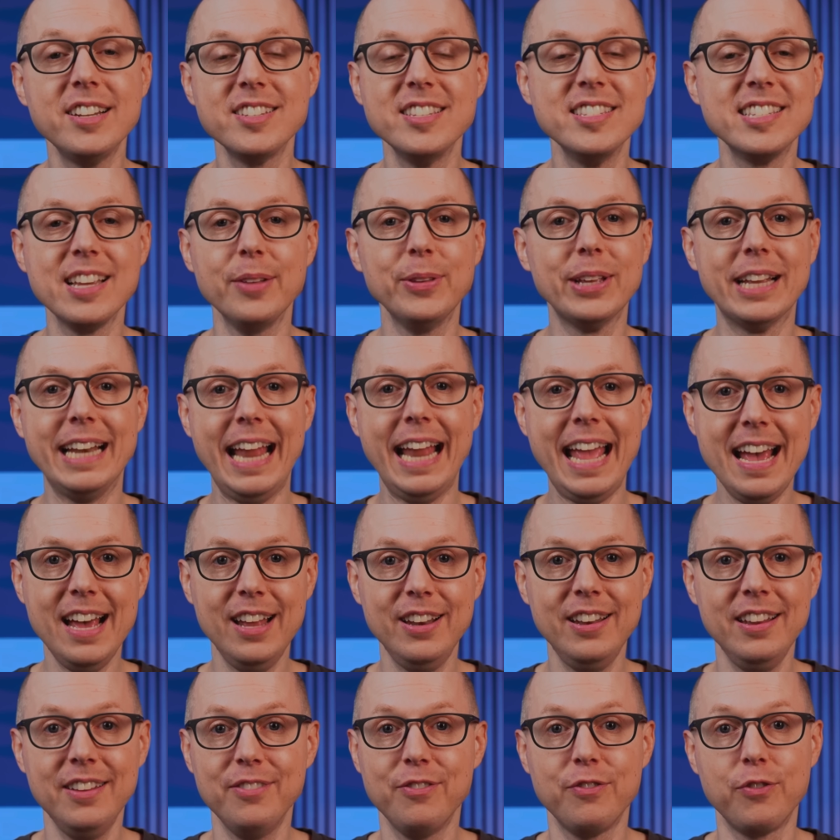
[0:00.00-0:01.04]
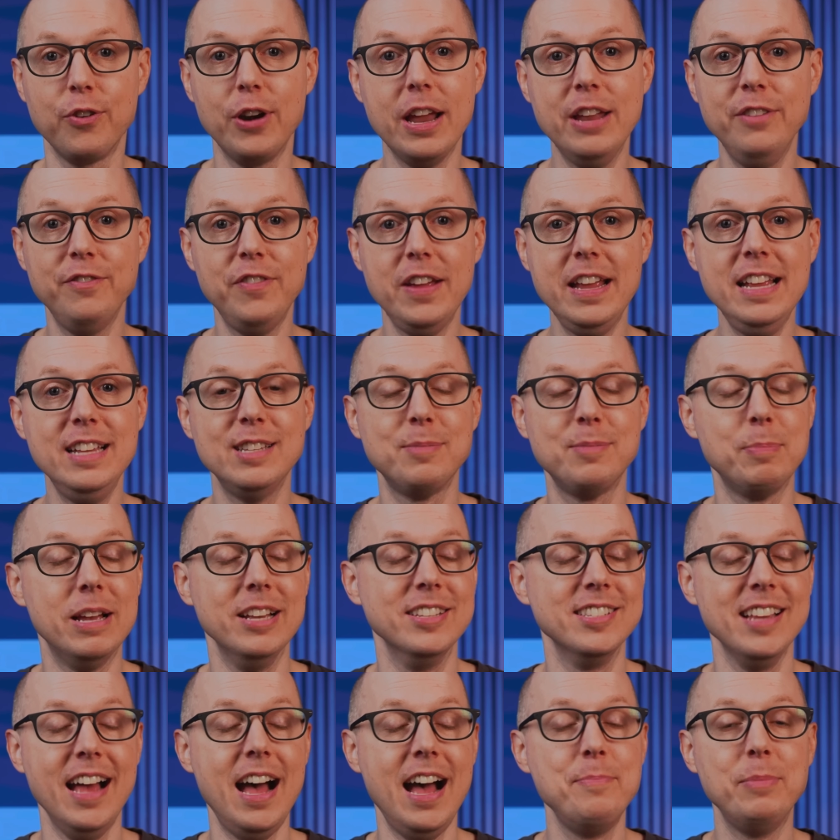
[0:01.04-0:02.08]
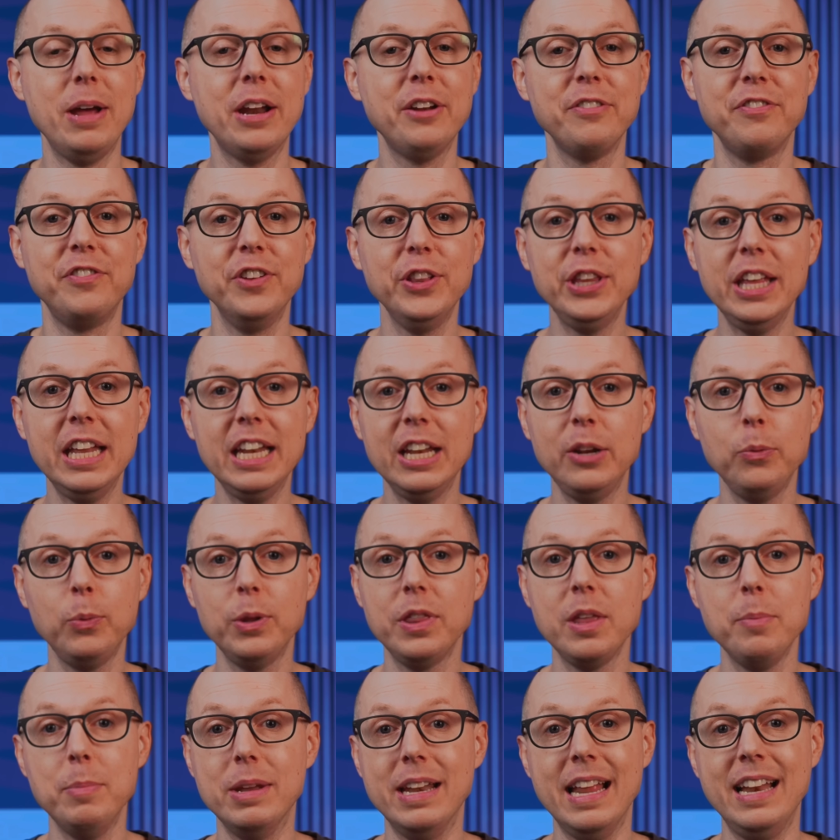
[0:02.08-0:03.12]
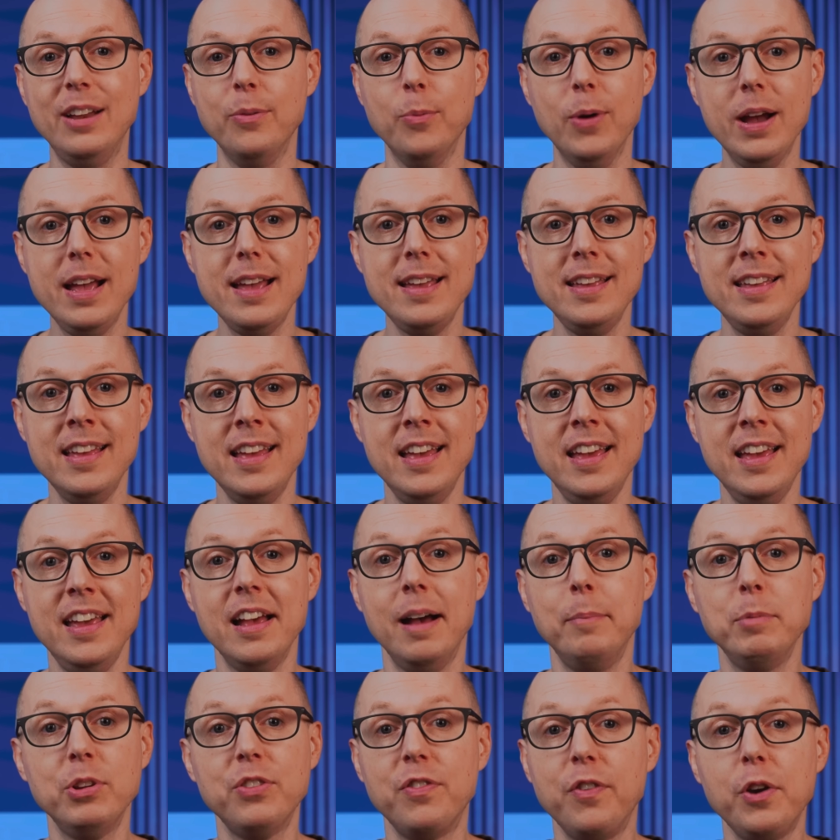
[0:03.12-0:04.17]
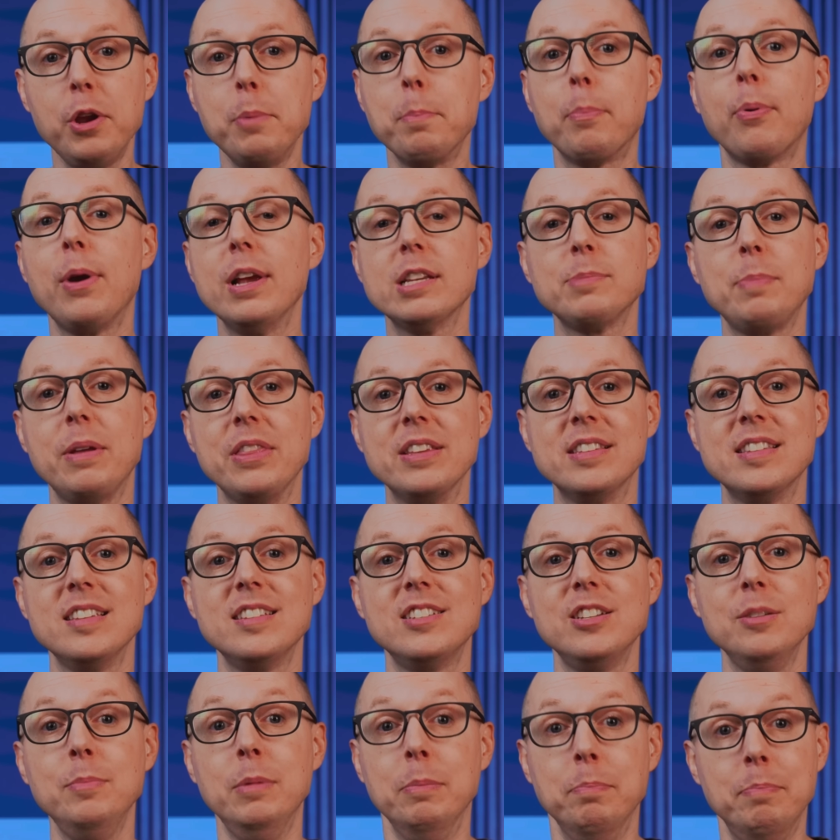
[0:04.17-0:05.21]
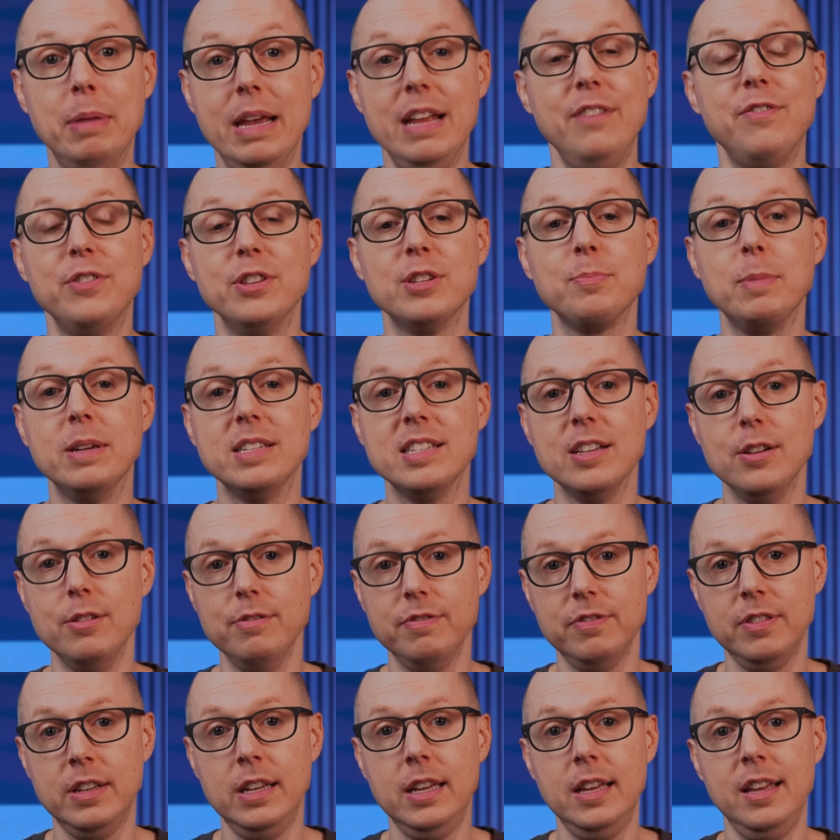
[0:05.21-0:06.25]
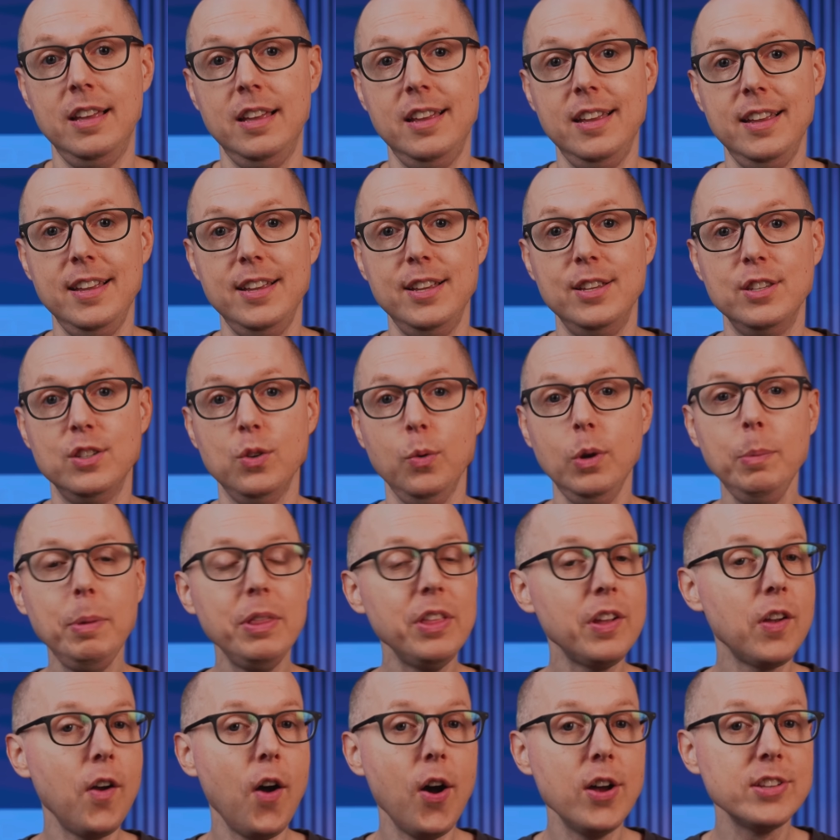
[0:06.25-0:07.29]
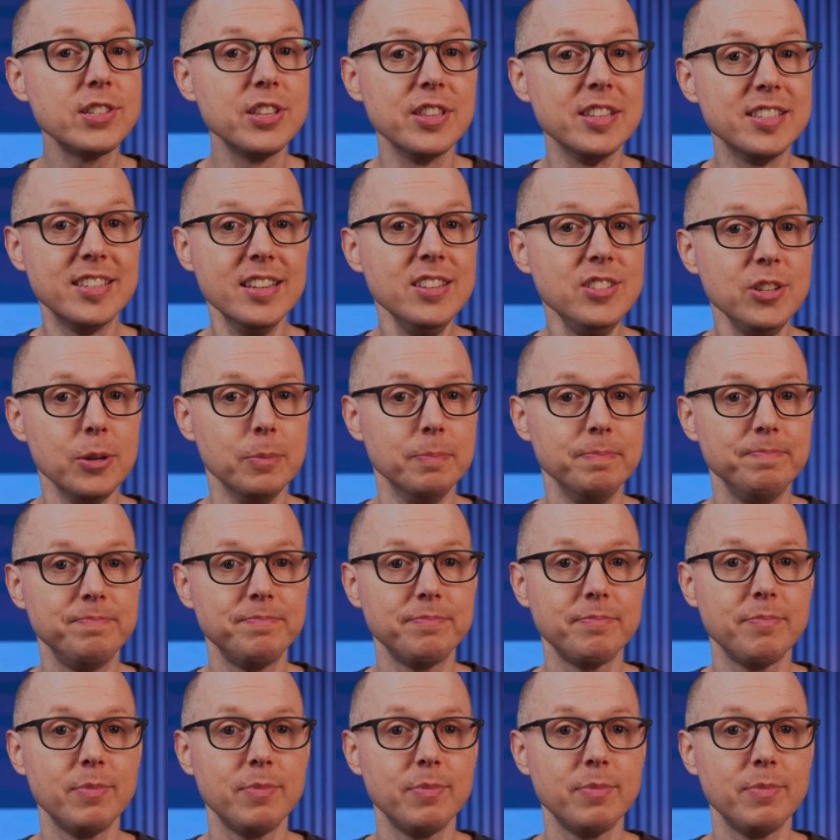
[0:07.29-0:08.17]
that doesn't sound like an ad for Enphase because I'm not affiliated with them in any way. I'm just very impressed by the system and paid for this myself. So what about the cost of the system?